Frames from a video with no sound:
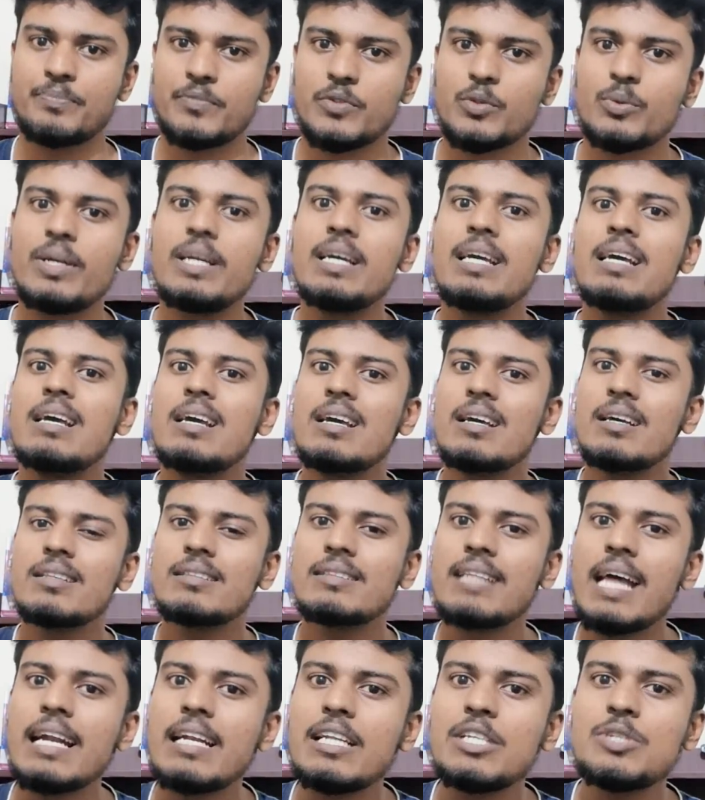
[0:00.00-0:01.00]
Okay,
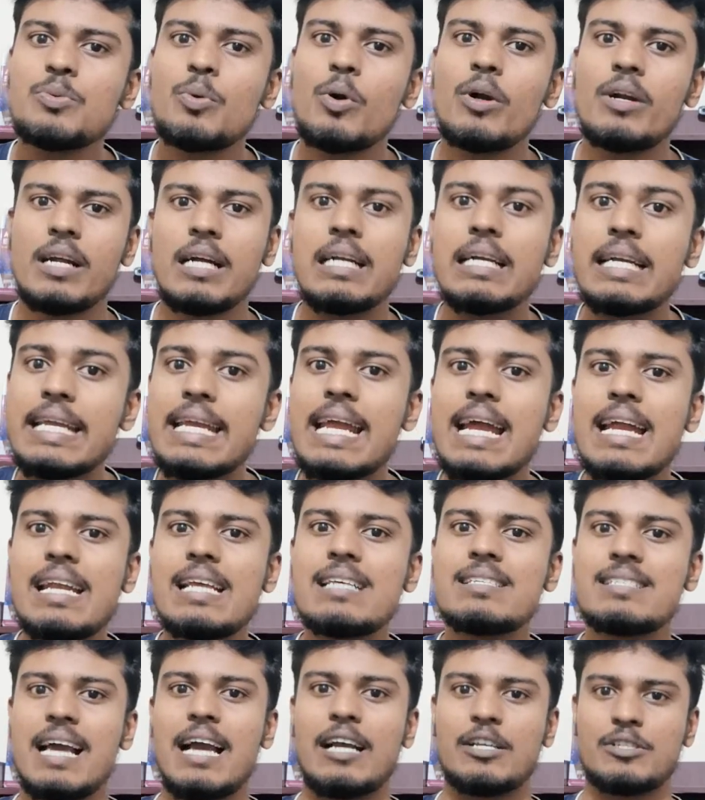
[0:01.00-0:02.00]
that is what a T&D
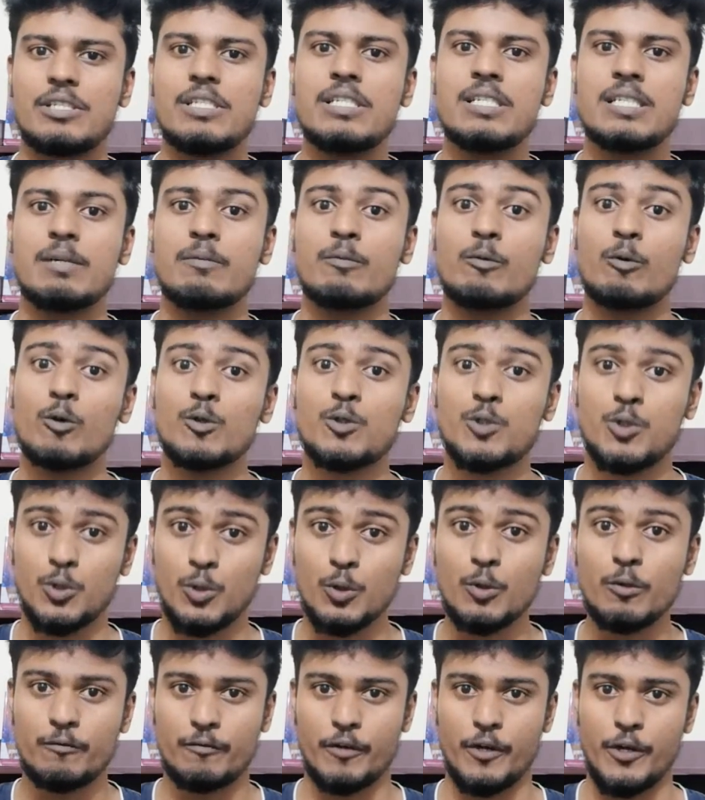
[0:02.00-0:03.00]
is actually supposed to
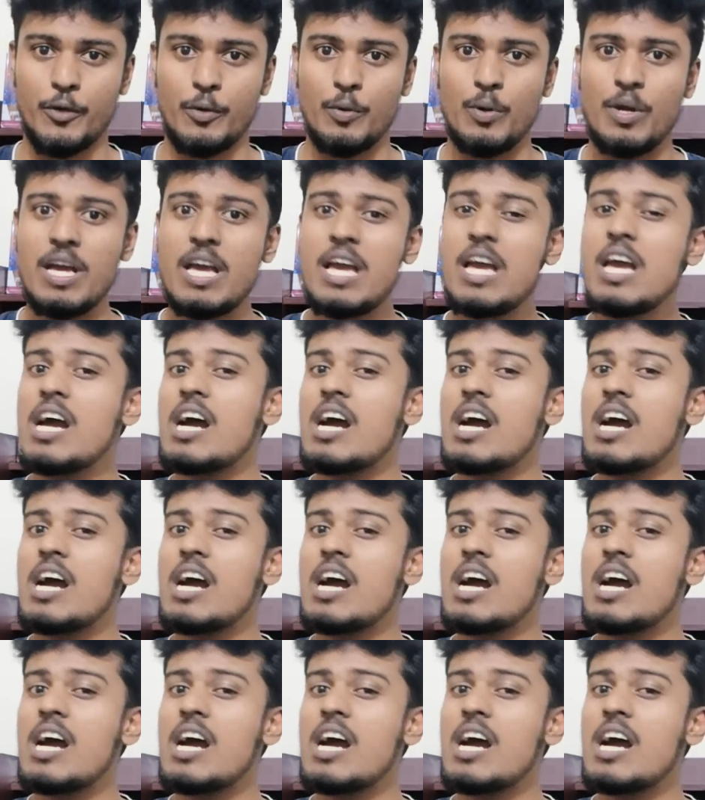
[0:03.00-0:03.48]
do for you.